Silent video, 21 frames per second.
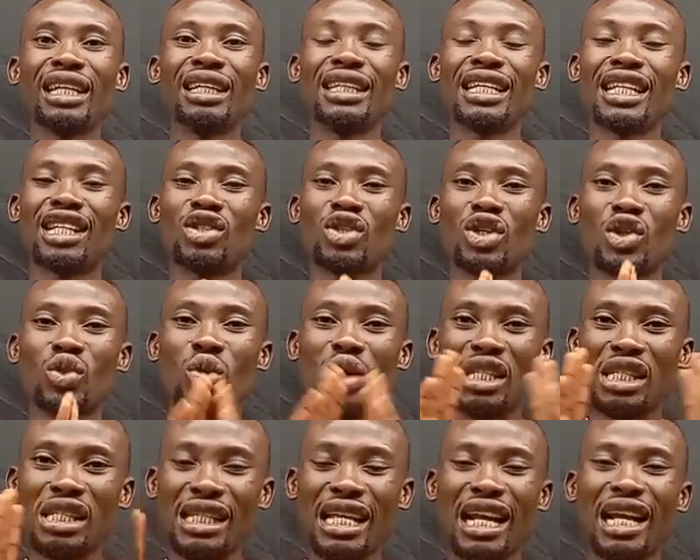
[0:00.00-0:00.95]
The result
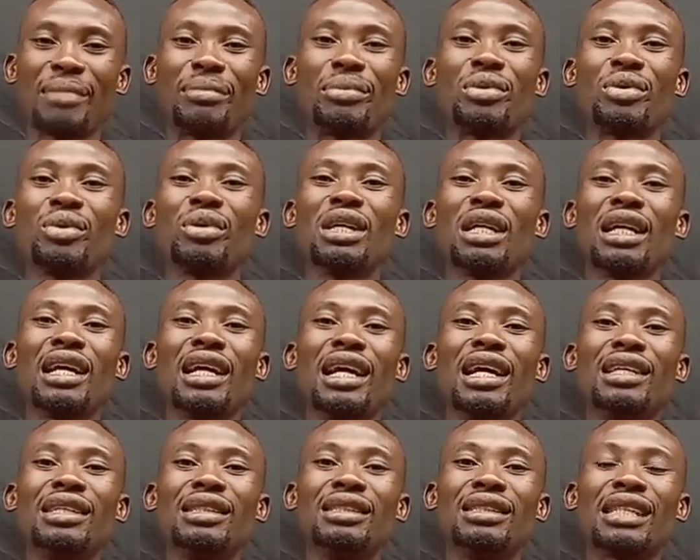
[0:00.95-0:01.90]
was terrible.
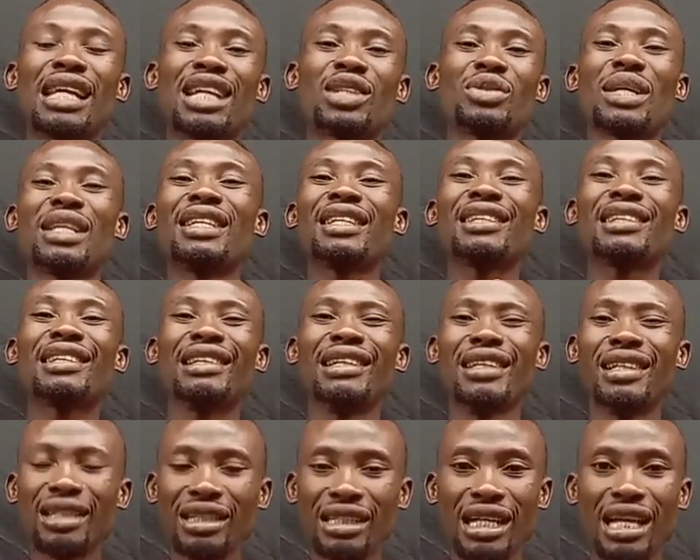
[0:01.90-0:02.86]
It actually
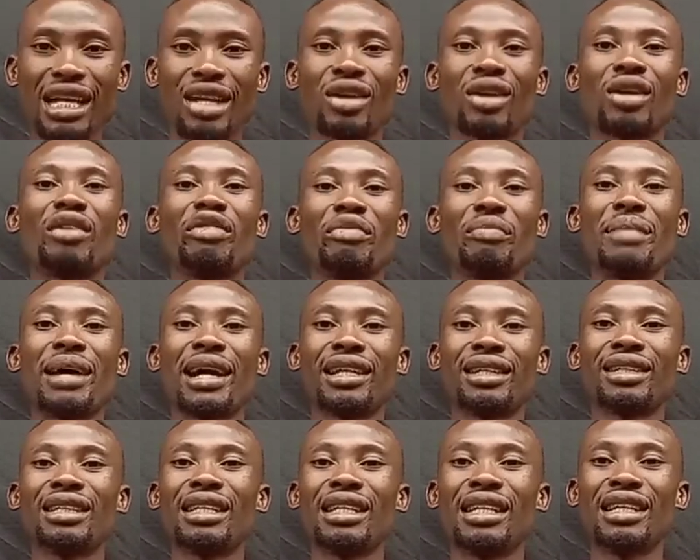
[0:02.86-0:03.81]
killed a lot of my
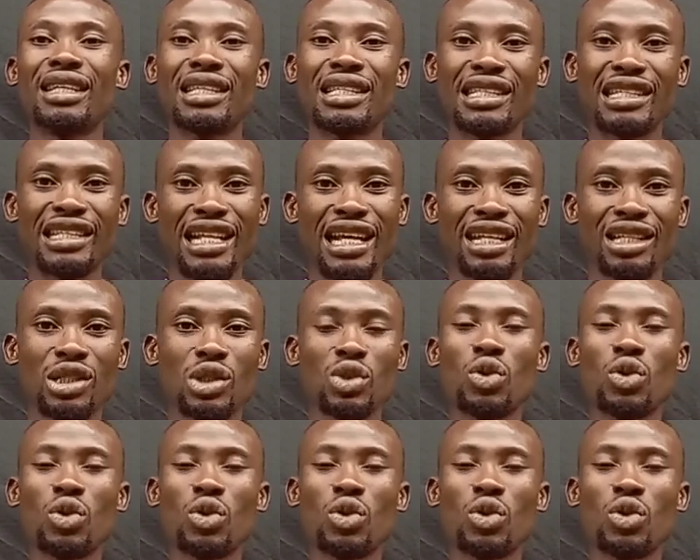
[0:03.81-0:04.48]
snails.